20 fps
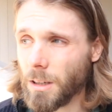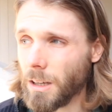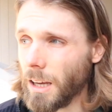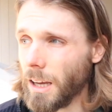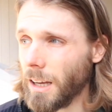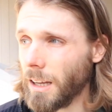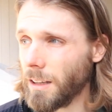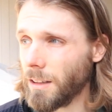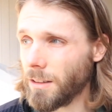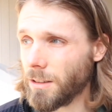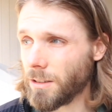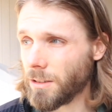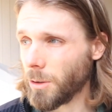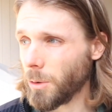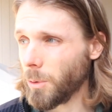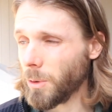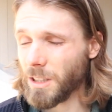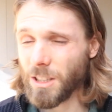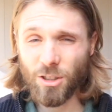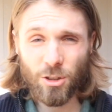And
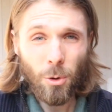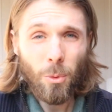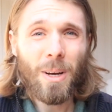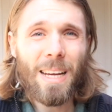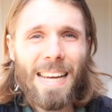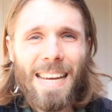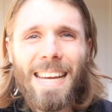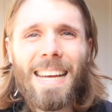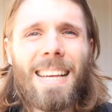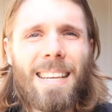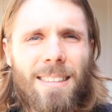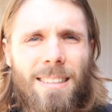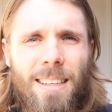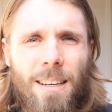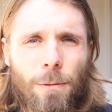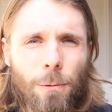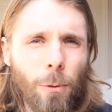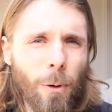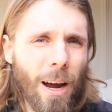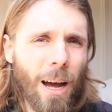so it's so
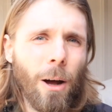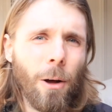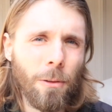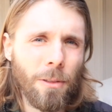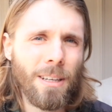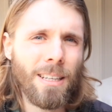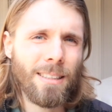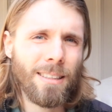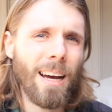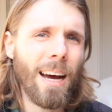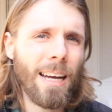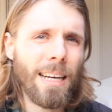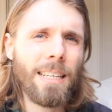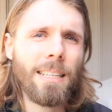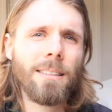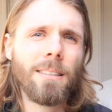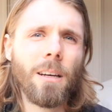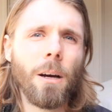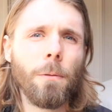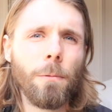easy for a health anxiety
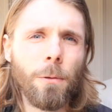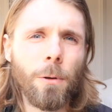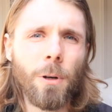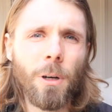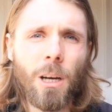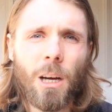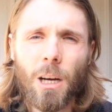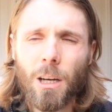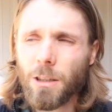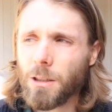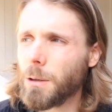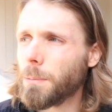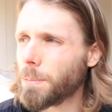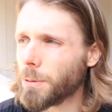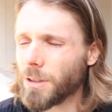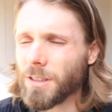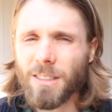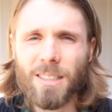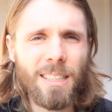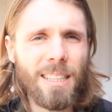sufferer to
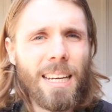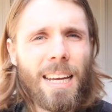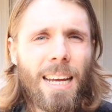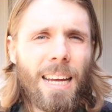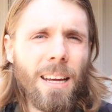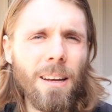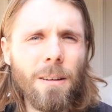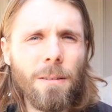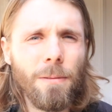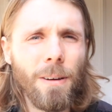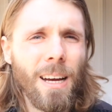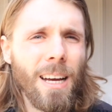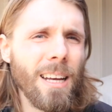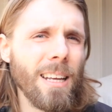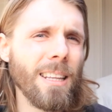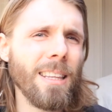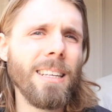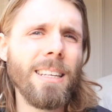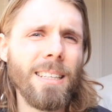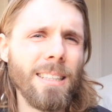perceive
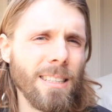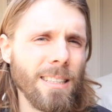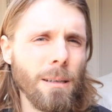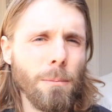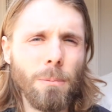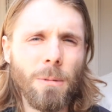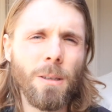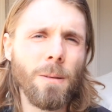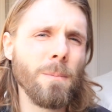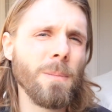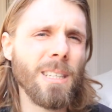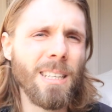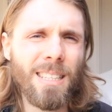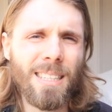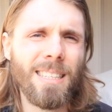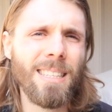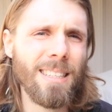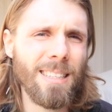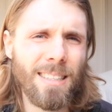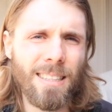these symptoms
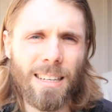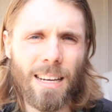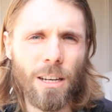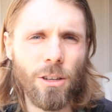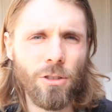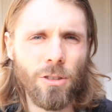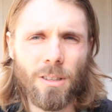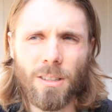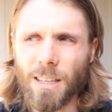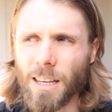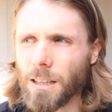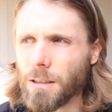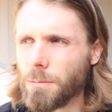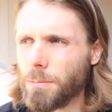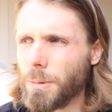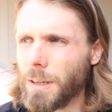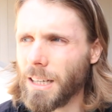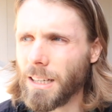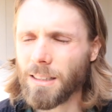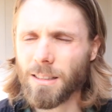and sensations as
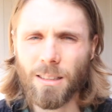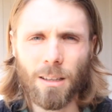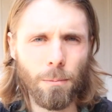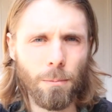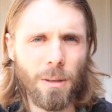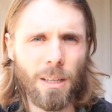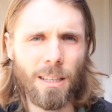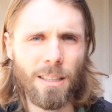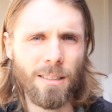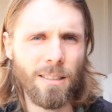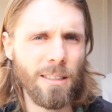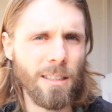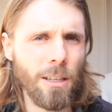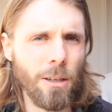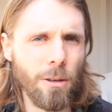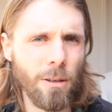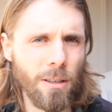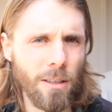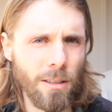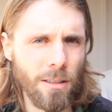being something
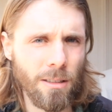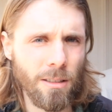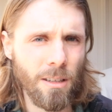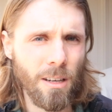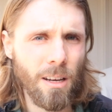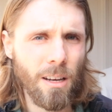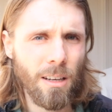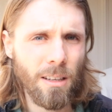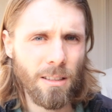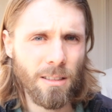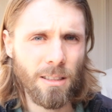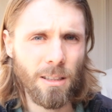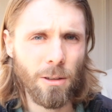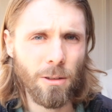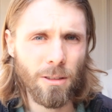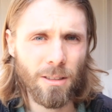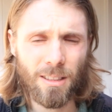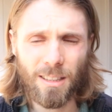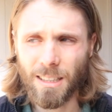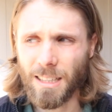serious,
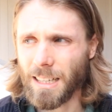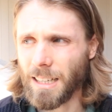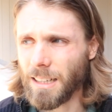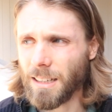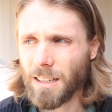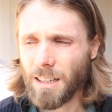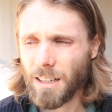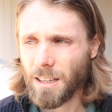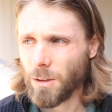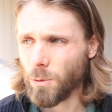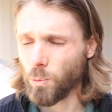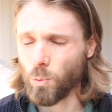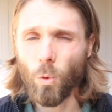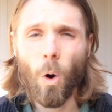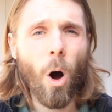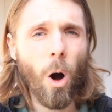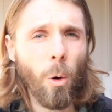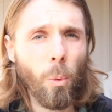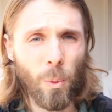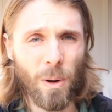seriously
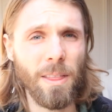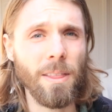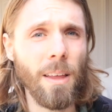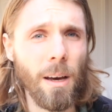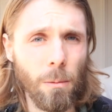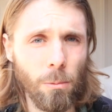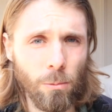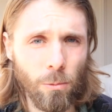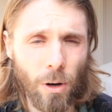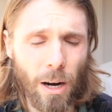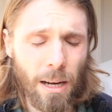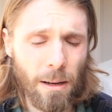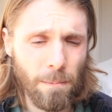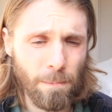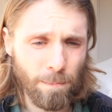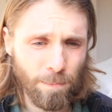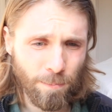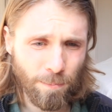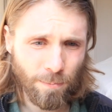wrong with them, right?